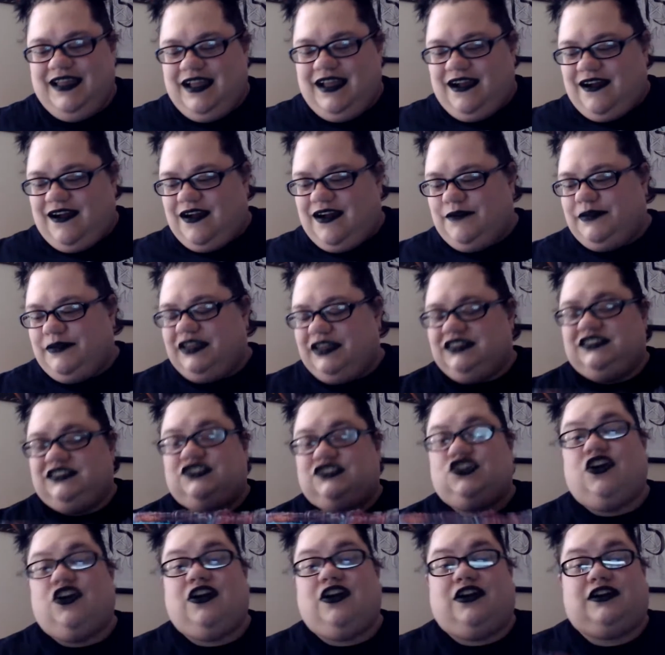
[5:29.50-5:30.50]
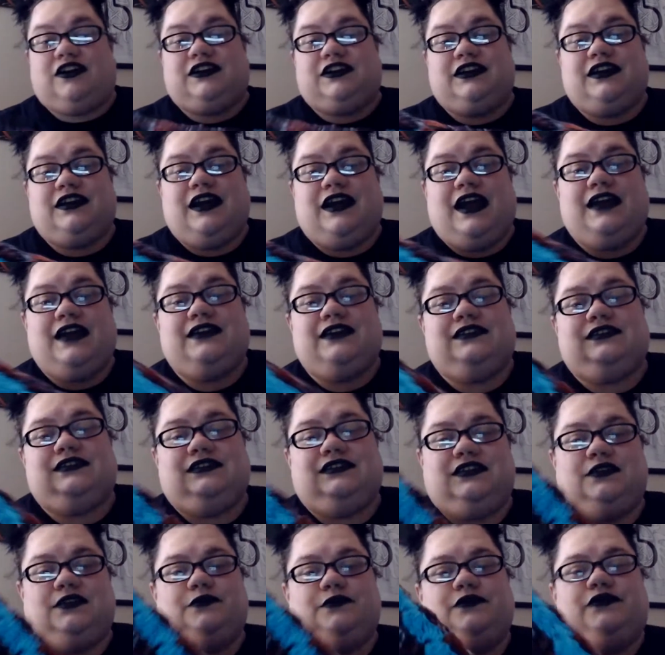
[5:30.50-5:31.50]
it's dark.
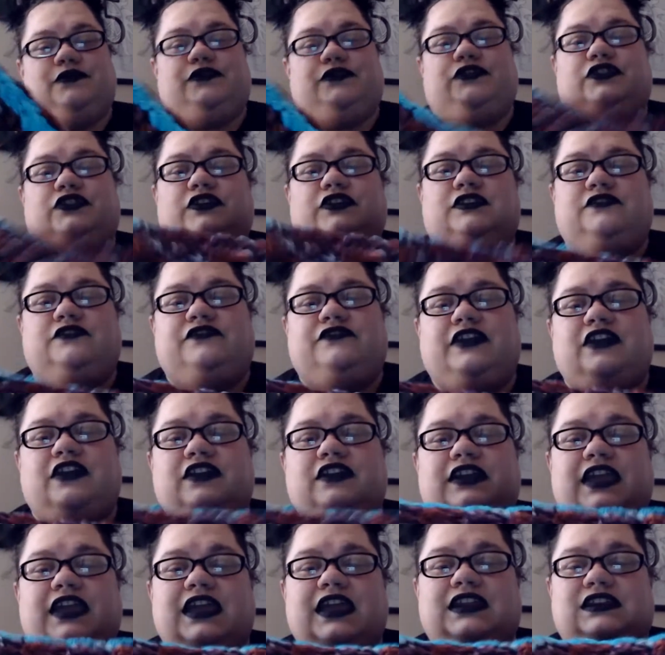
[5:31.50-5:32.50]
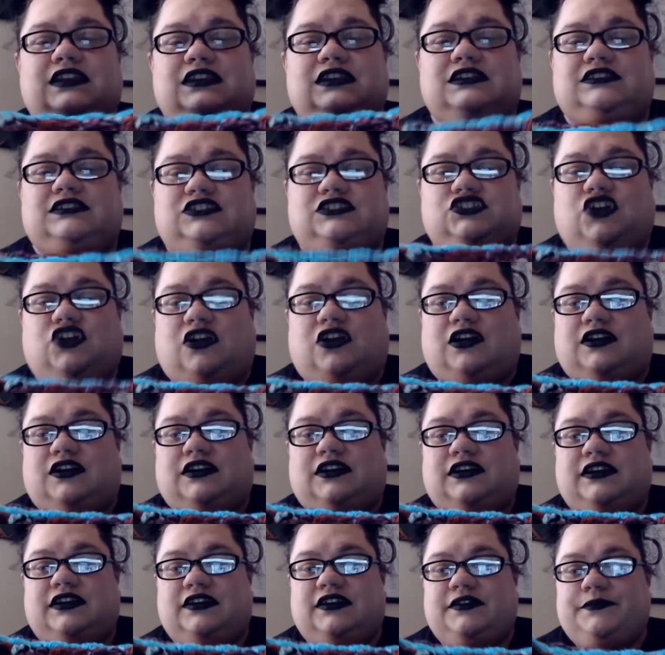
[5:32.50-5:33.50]
The variegated is
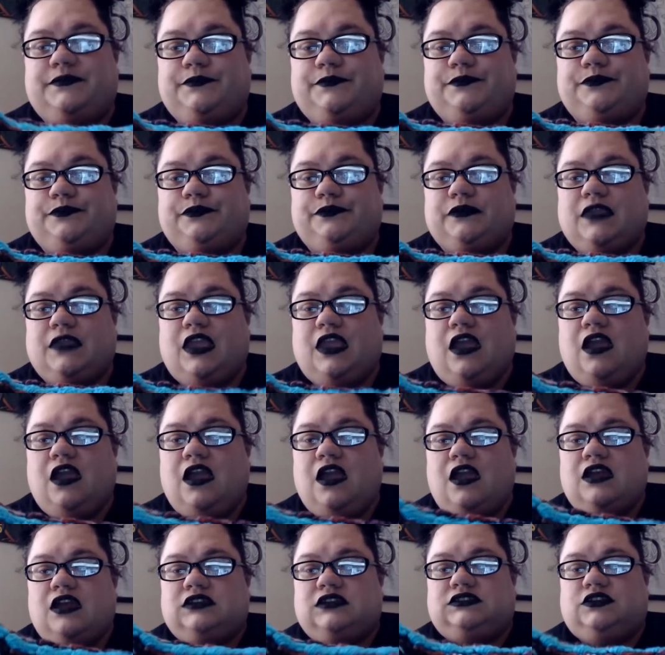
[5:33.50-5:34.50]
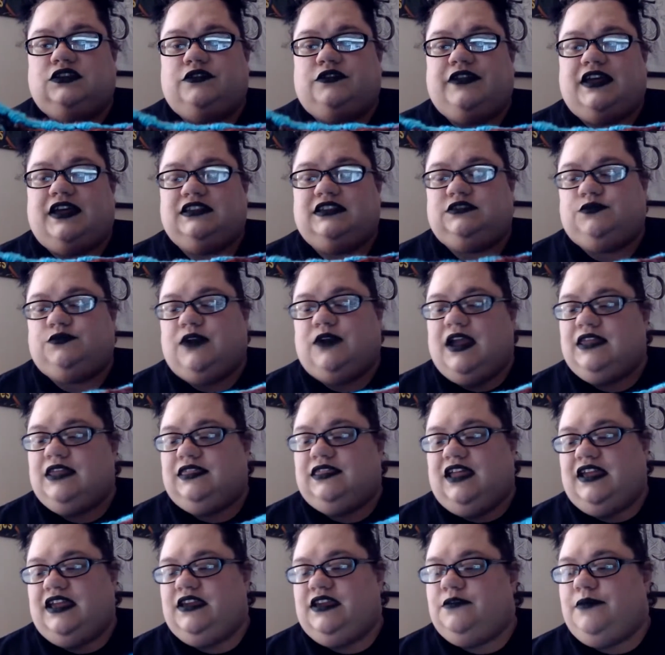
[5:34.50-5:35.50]
dark, so that's what I
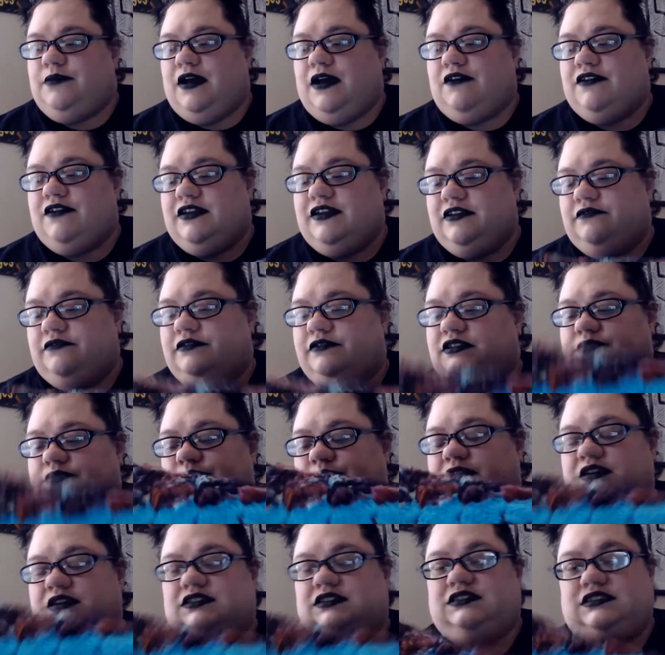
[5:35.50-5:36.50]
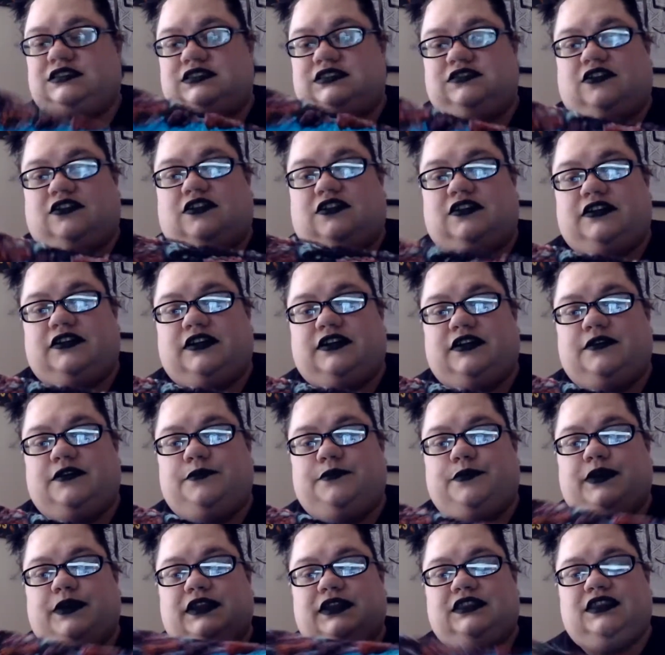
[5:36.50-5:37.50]
like about it, is because it's dark.
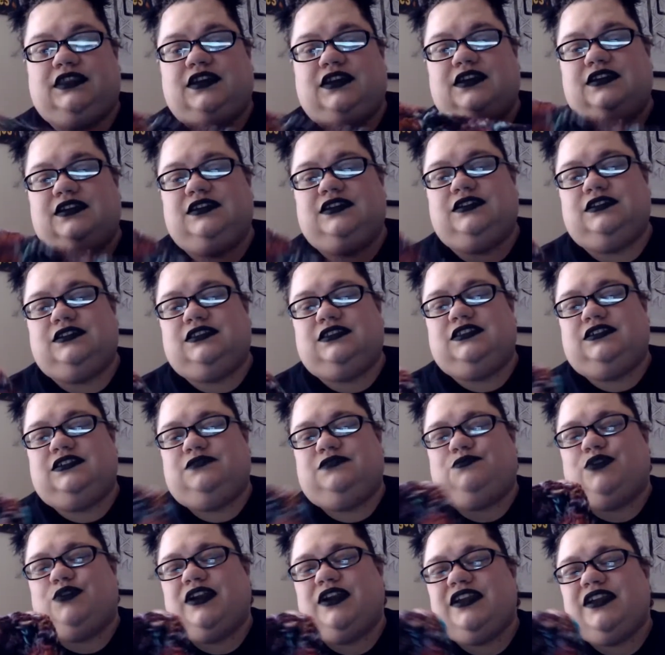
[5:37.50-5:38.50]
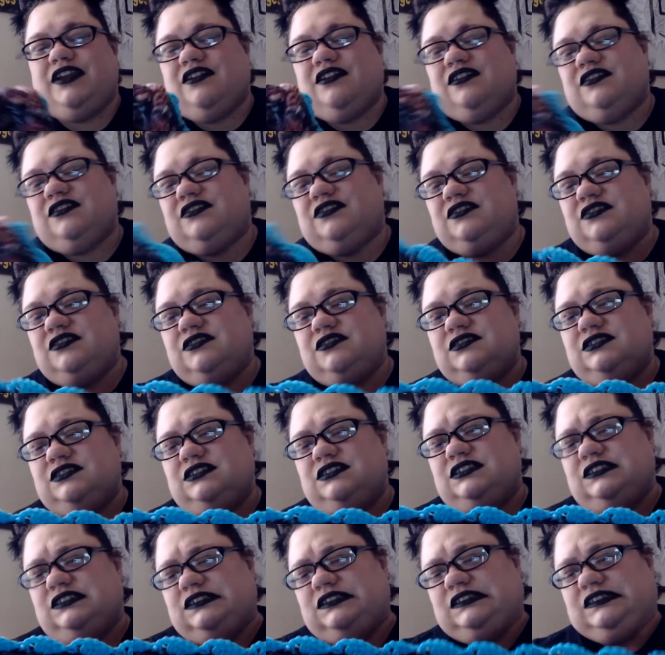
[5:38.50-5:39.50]
But the bright
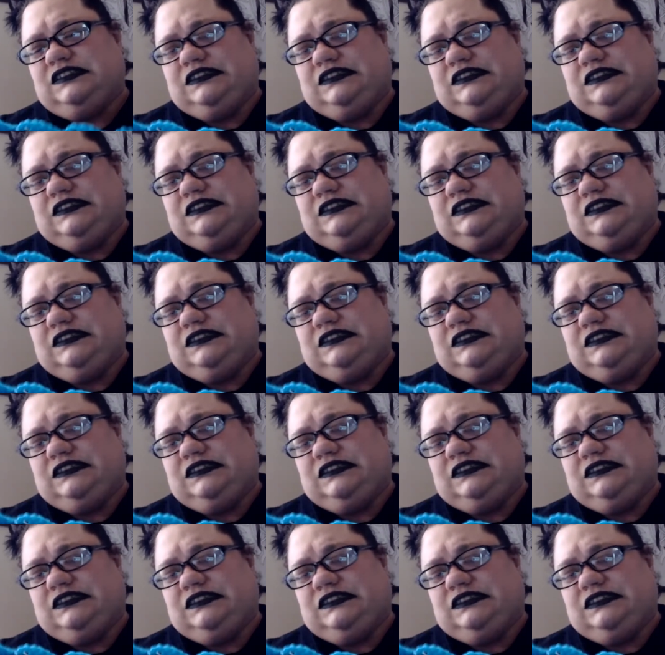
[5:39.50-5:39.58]
colors